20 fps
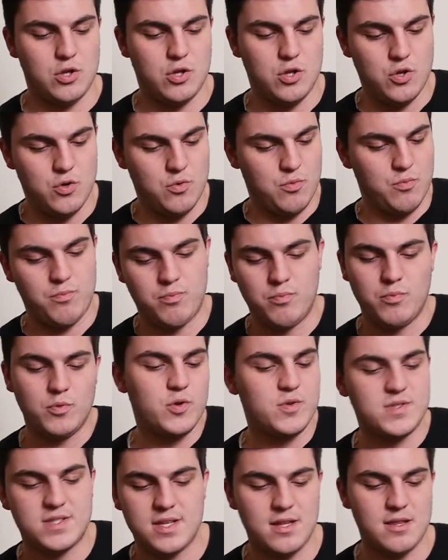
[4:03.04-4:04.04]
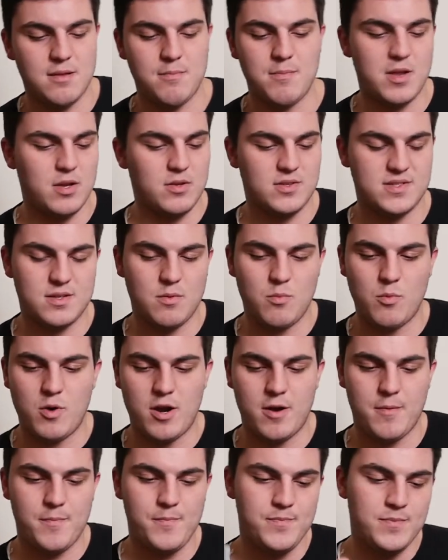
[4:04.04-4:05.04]
you lose it in the middle
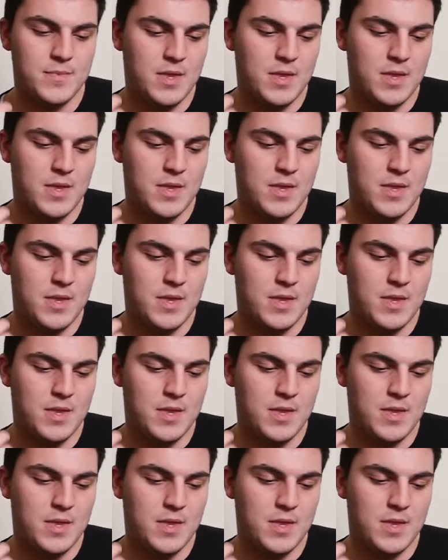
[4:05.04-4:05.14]
somewhere.